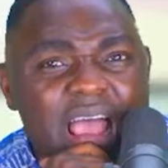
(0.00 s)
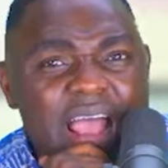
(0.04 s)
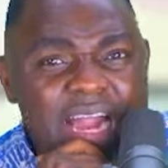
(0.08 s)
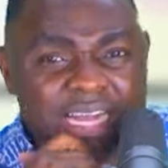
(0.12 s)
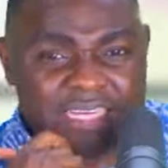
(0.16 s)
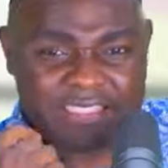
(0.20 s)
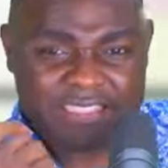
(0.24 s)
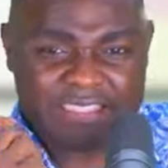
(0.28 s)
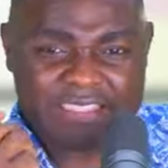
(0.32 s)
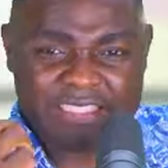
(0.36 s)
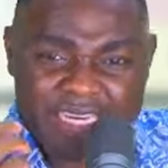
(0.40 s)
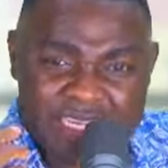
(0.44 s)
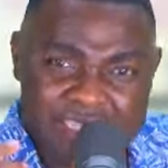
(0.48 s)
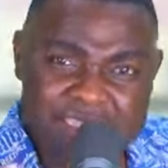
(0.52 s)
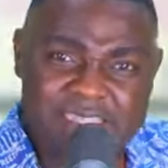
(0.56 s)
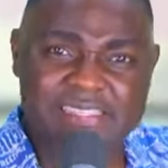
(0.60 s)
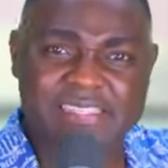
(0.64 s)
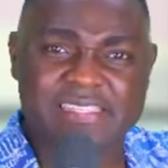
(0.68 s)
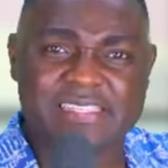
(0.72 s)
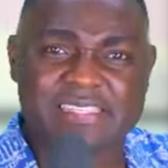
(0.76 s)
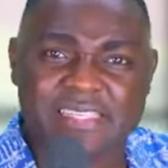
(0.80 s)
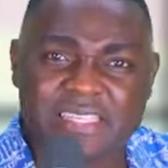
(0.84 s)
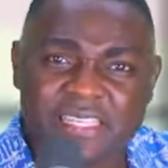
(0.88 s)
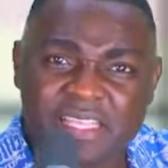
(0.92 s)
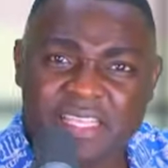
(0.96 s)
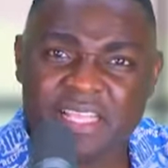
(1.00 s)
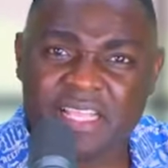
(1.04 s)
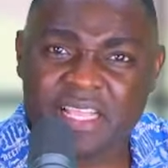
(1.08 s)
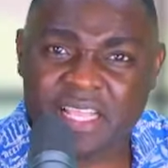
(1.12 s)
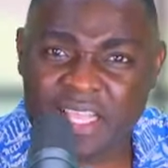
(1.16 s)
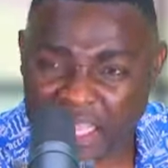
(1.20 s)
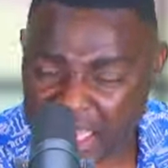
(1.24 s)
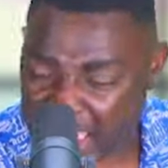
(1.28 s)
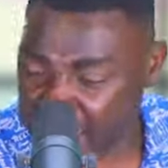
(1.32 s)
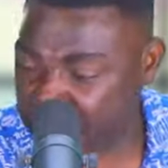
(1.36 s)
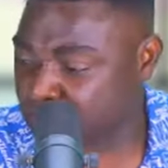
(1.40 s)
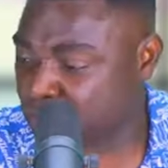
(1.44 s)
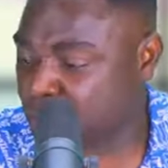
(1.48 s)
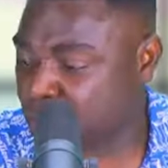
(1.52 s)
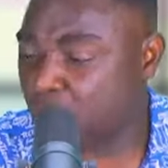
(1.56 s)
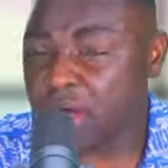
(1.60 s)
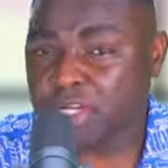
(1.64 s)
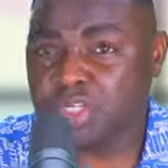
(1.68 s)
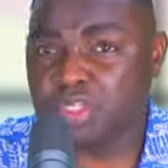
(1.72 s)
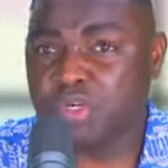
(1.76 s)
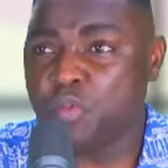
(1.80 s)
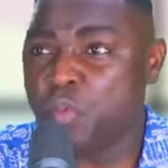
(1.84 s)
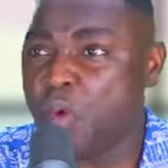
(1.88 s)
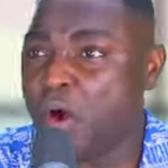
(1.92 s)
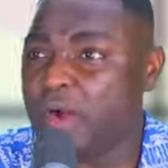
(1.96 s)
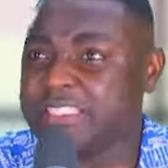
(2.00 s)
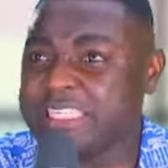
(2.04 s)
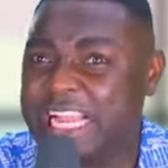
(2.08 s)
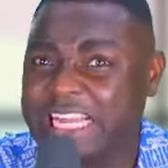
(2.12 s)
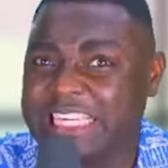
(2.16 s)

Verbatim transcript: And this is what you want